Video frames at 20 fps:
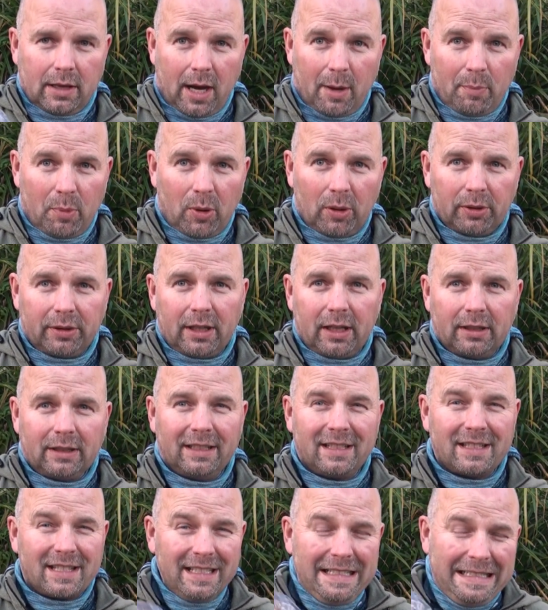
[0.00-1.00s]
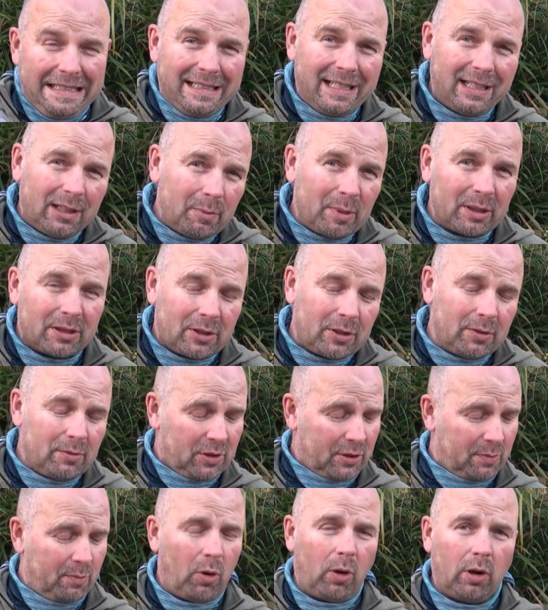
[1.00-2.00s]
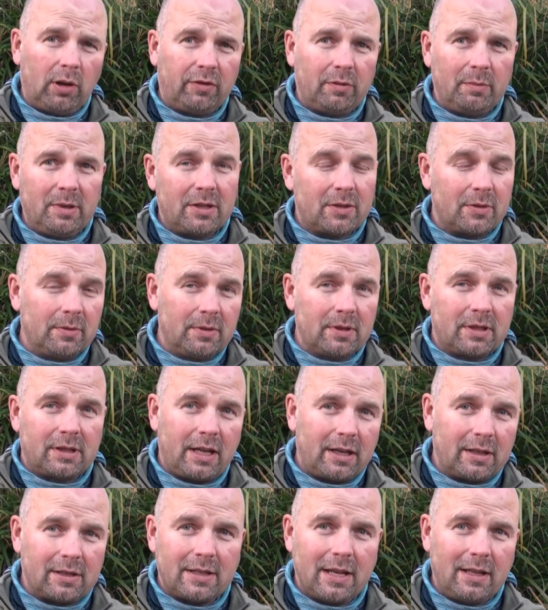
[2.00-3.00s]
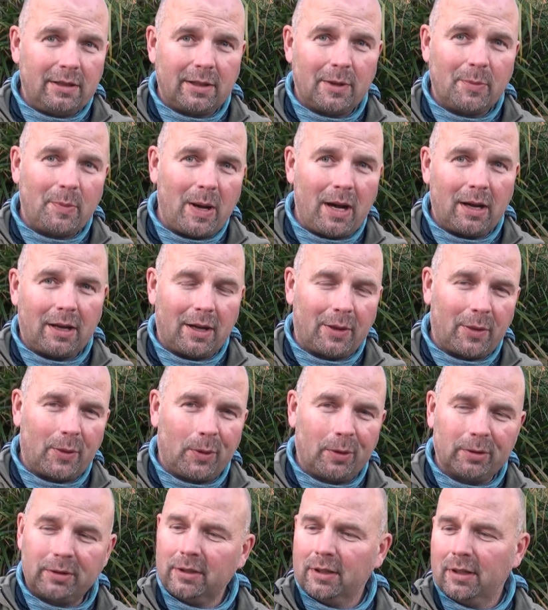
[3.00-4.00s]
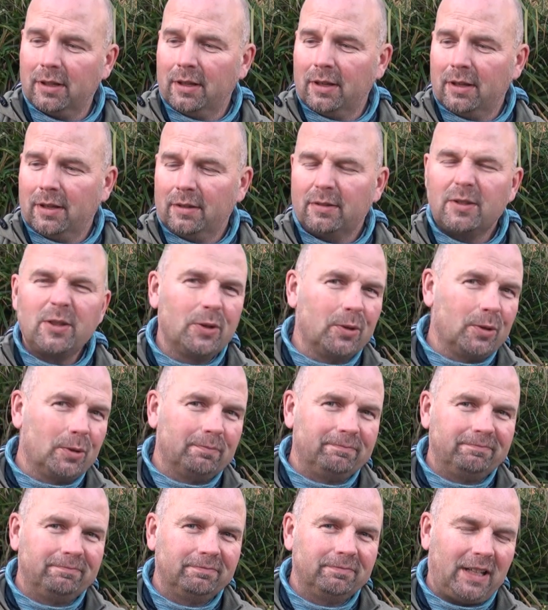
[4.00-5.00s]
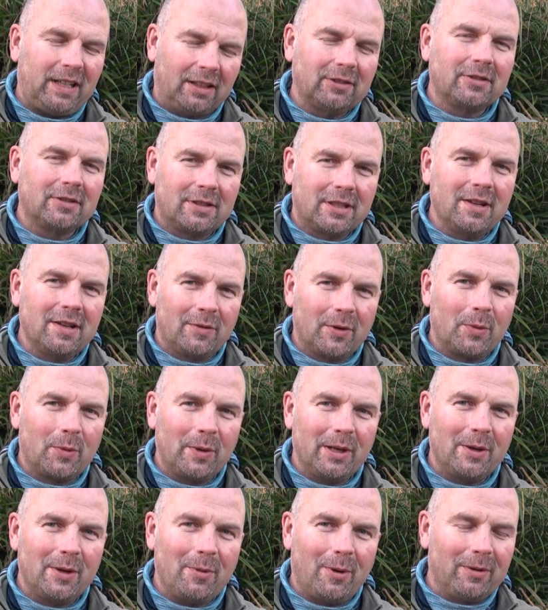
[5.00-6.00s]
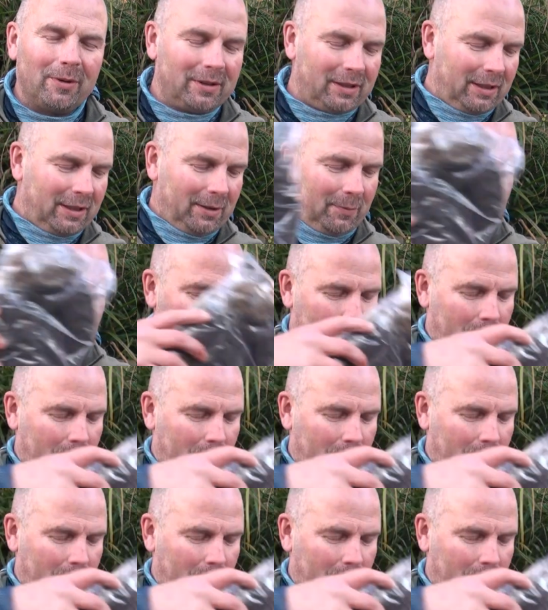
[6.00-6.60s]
I bought that and it's a little bit too small for me, so instead of sending it back, I thought, you know, I'll just give it away one day.